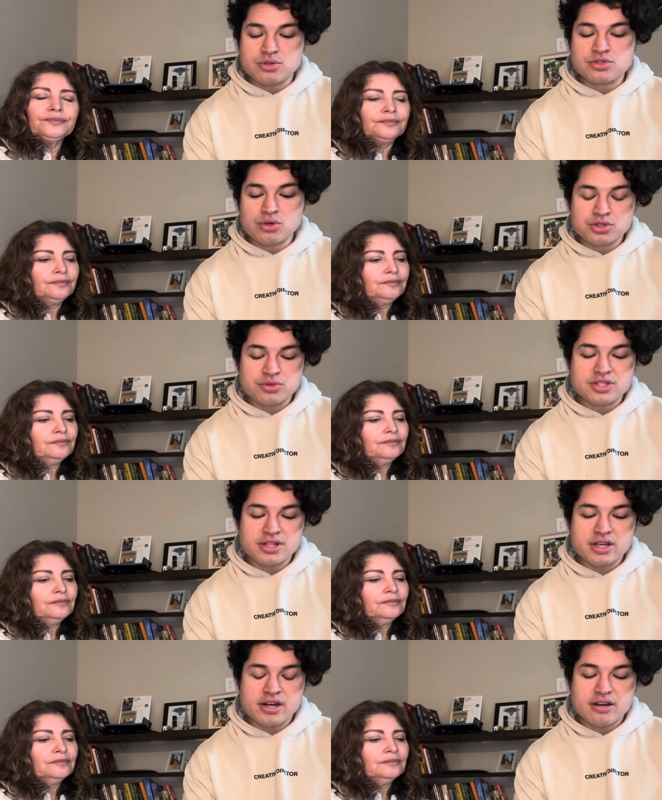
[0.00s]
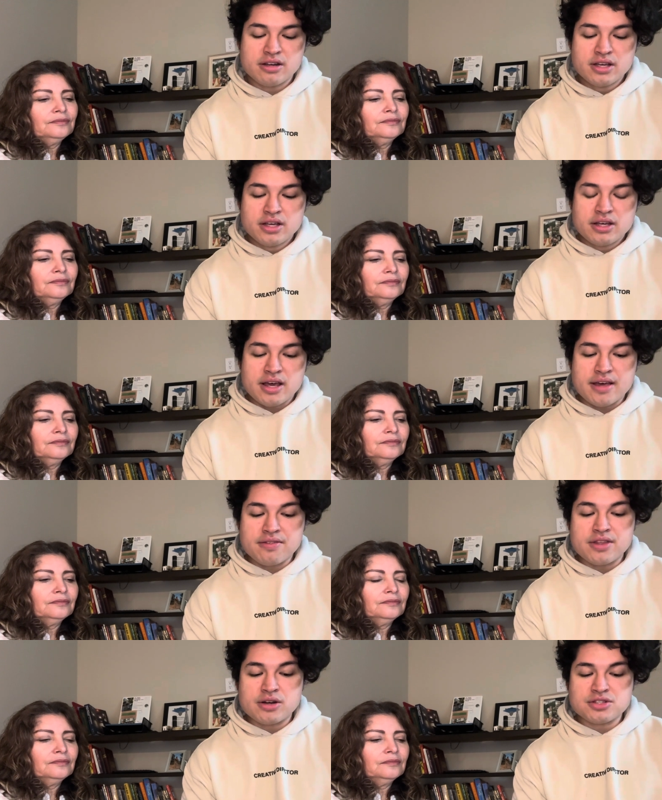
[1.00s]
Speaker 1: social's in there
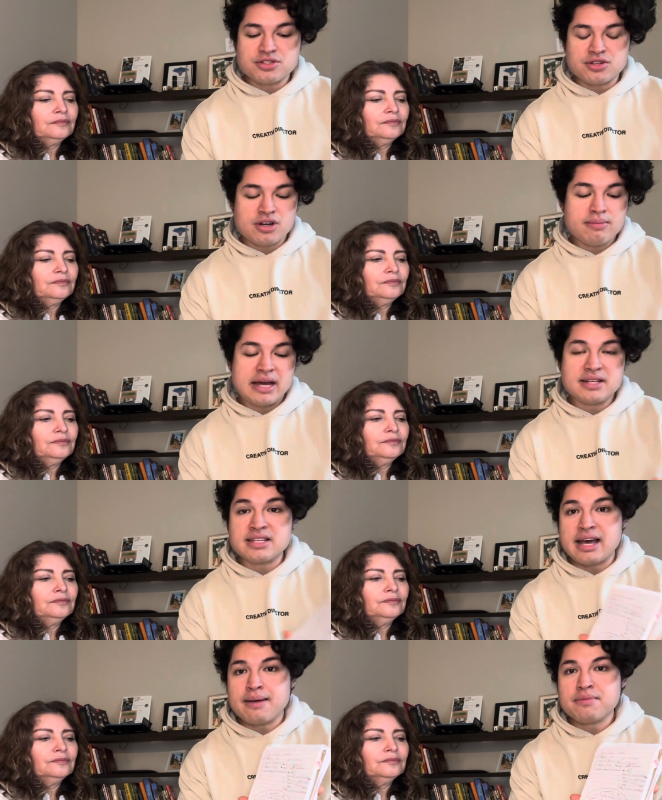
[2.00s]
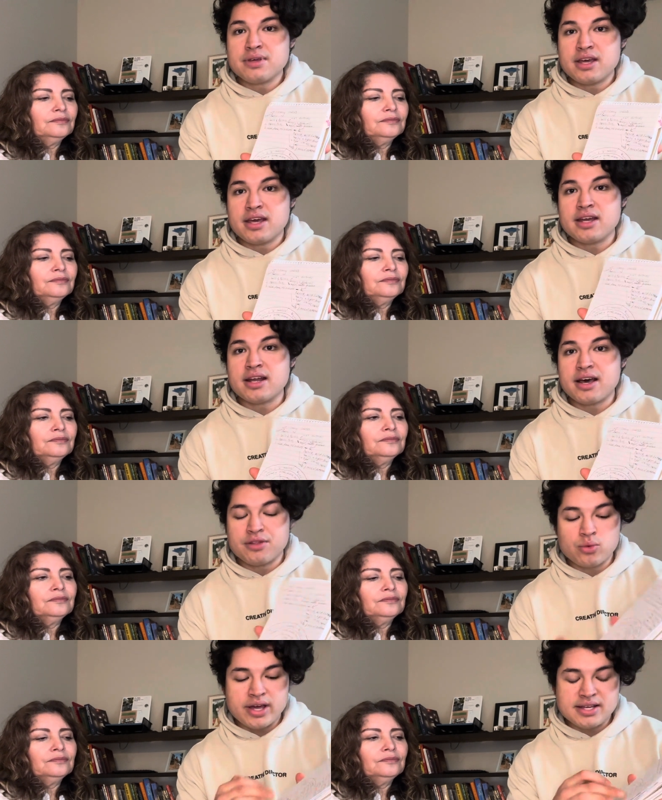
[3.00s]
and there's a certain amount of time. And uh, the
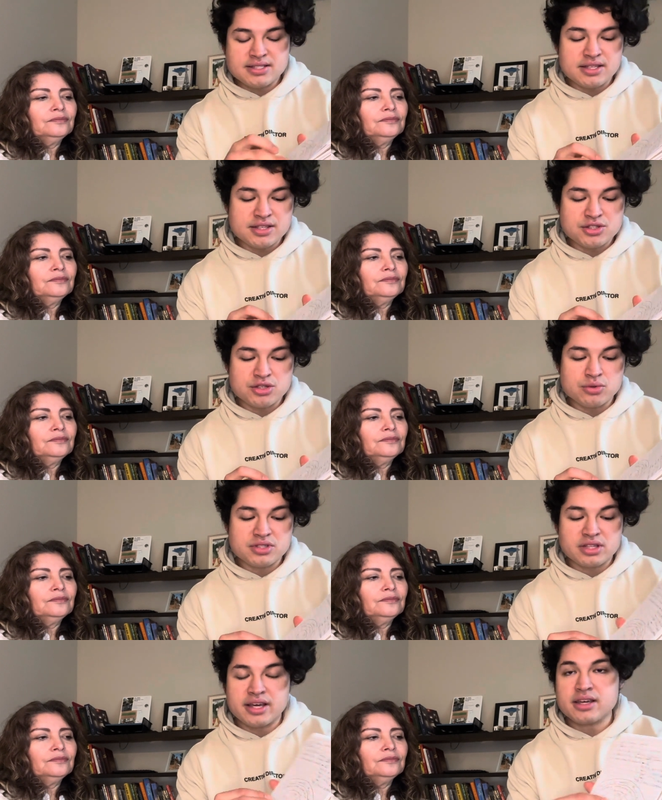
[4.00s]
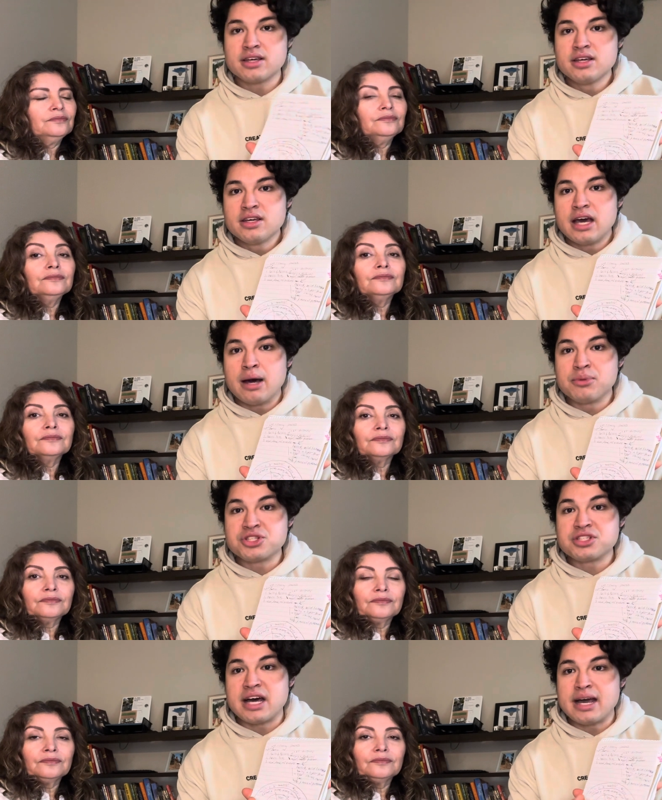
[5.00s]
way I see this too is like, how
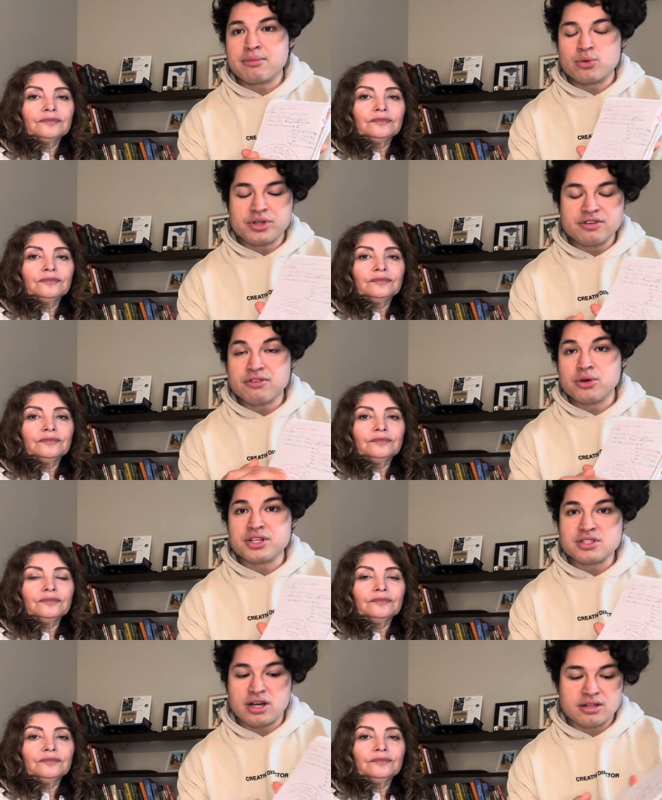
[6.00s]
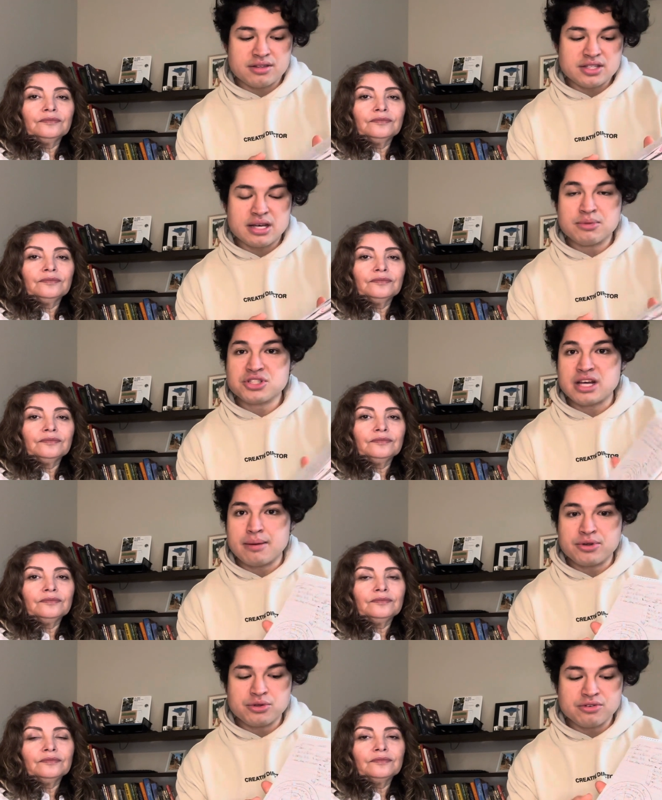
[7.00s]
much time are we devoting to all of these? How much
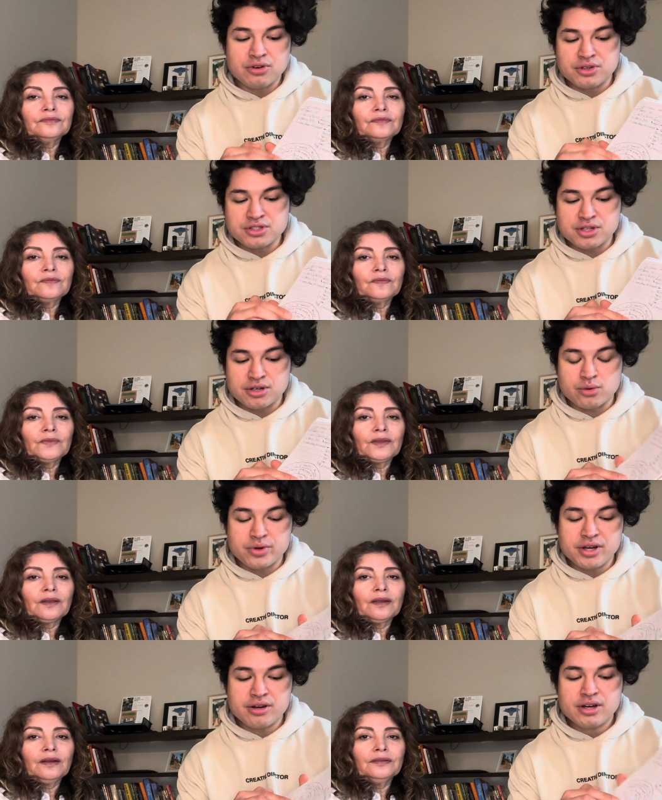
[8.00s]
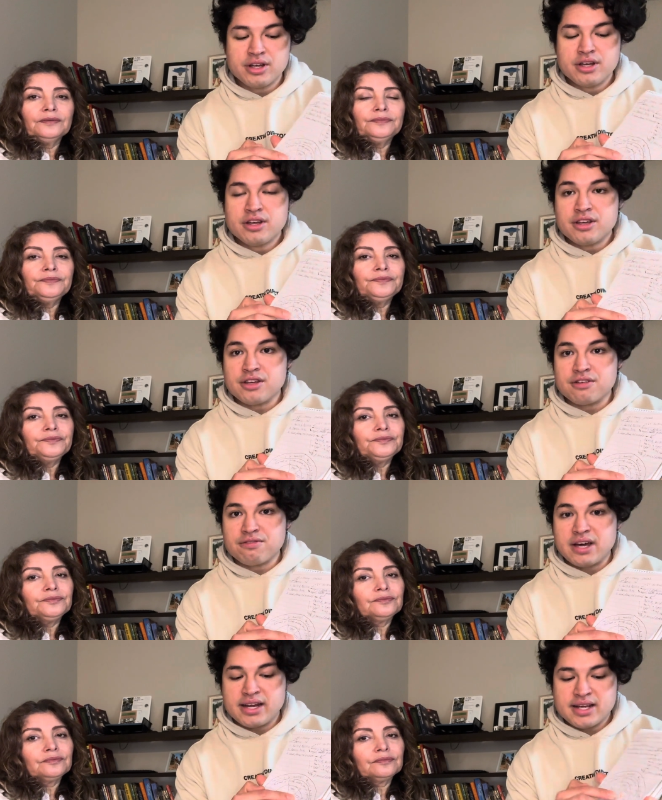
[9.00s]
time are you devoting to your career, your
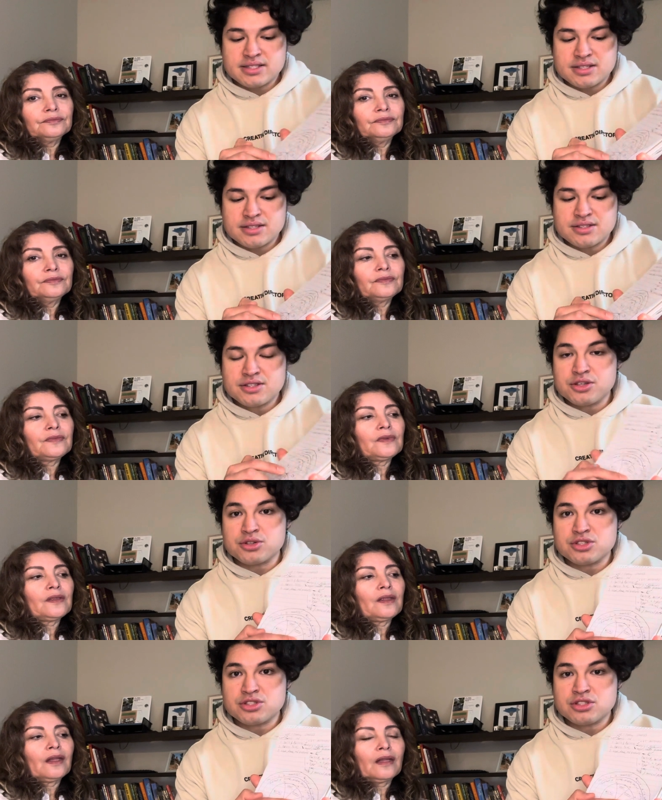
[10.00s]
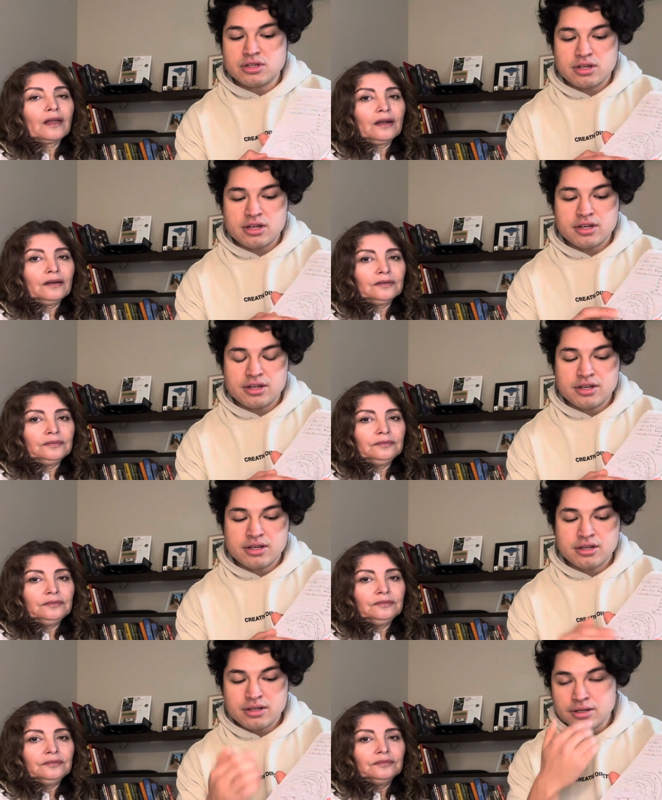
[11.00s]
finances, your, uh,
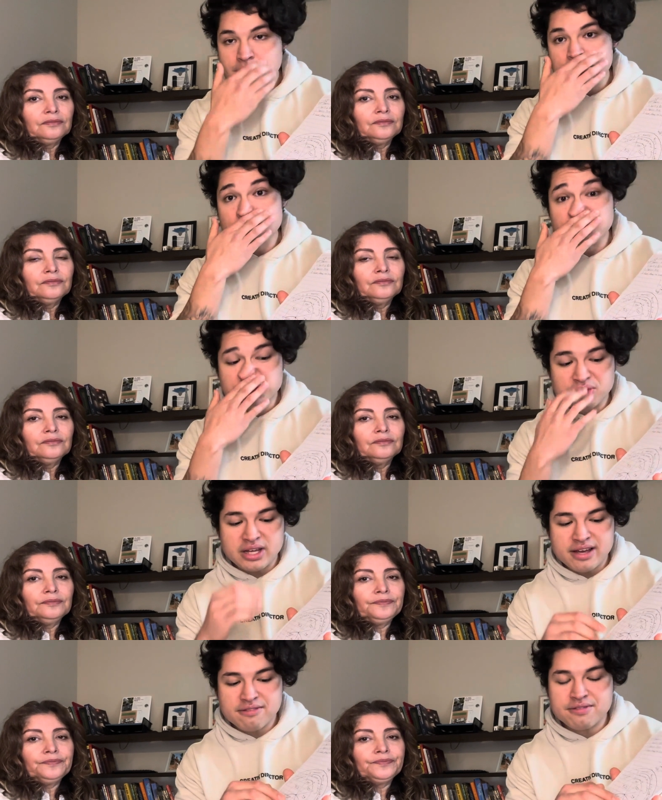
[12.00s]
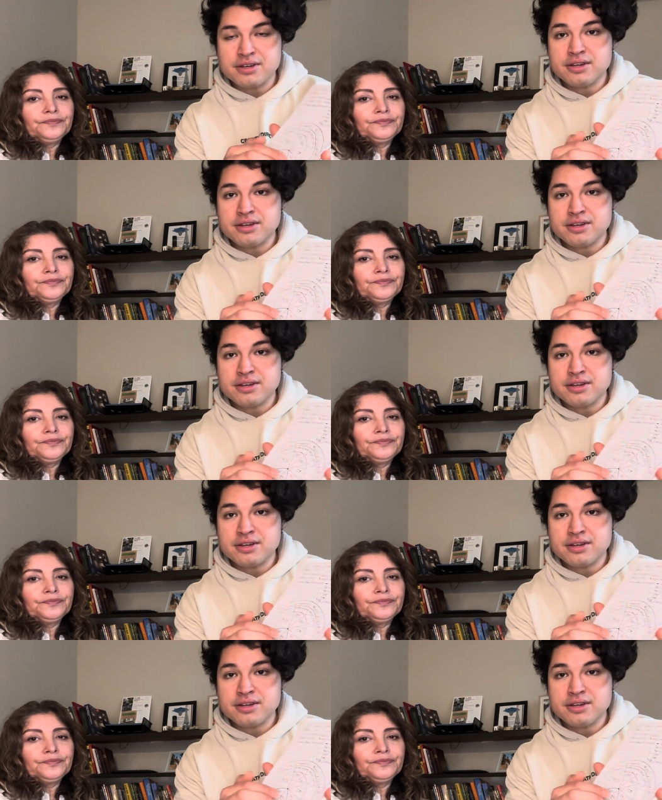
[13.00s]
your social life?